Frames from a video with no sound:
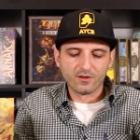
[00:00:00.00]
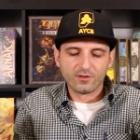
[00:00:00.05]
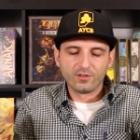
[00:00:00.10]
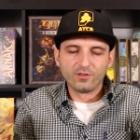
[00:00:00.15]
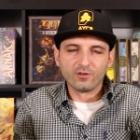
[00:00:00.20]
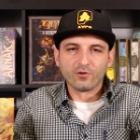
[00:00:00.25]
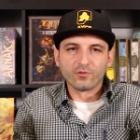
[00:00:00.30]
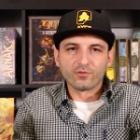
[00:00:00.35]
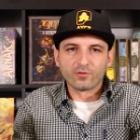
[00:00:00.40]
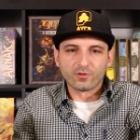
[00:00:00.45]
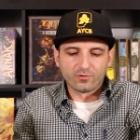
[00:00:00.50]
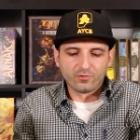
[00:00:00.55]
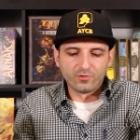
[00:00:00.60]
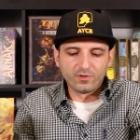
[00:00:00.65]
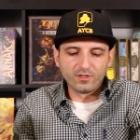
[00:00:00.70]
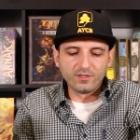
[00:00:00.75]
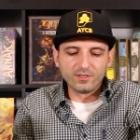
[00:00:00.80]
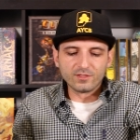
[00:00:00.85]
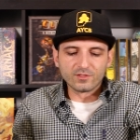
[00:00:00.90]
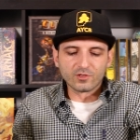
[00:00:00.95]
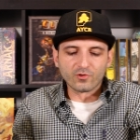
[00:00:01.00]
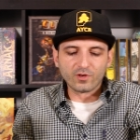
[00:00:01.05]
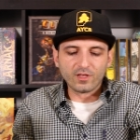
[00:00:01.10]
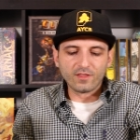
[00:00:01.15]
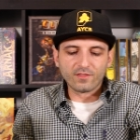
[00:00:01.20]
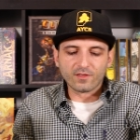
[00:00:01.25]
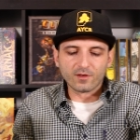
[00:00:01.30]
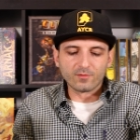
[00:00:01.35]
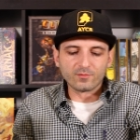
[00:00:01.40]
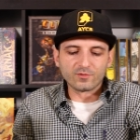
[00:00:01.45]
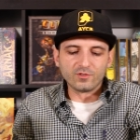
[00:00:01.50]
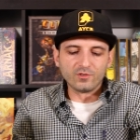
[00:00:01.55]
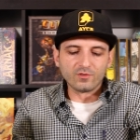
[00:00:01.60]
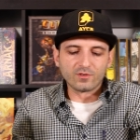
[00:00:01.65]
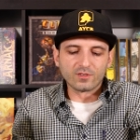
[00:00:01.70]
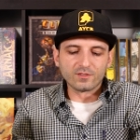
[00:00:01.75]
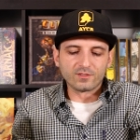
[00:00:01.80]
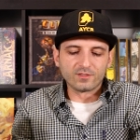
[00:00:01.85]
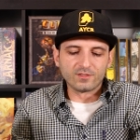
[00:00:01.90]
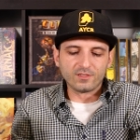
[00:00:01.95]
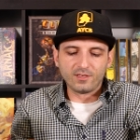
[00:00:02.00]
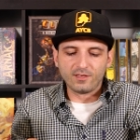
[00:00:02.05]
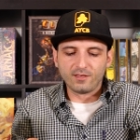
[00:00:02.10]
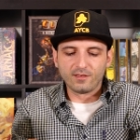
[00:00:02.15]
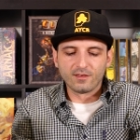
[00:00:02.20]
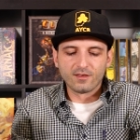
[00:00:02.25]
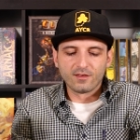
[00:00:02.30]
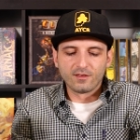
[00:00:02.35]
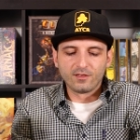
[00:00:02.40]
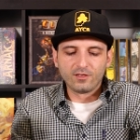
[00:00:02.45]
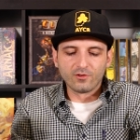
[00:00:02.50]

they're including these green thumbs, and you can see,